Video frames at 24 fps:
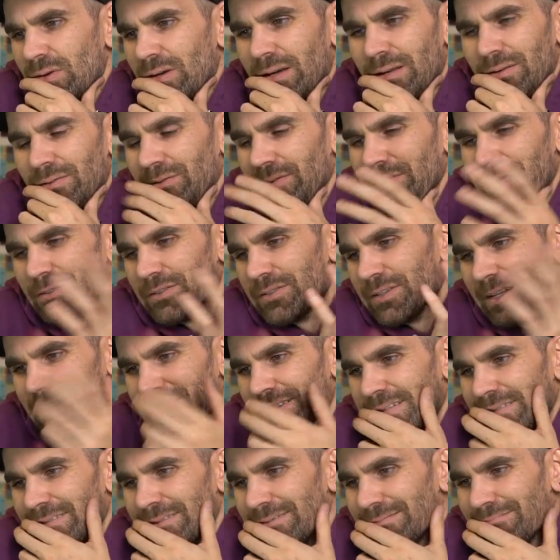I don't understand
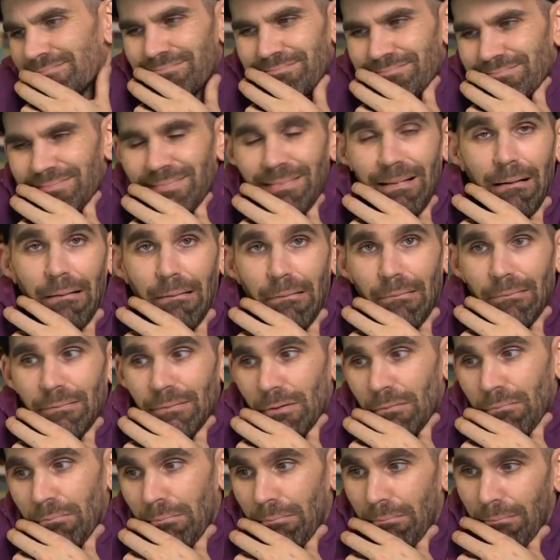that. I don't know.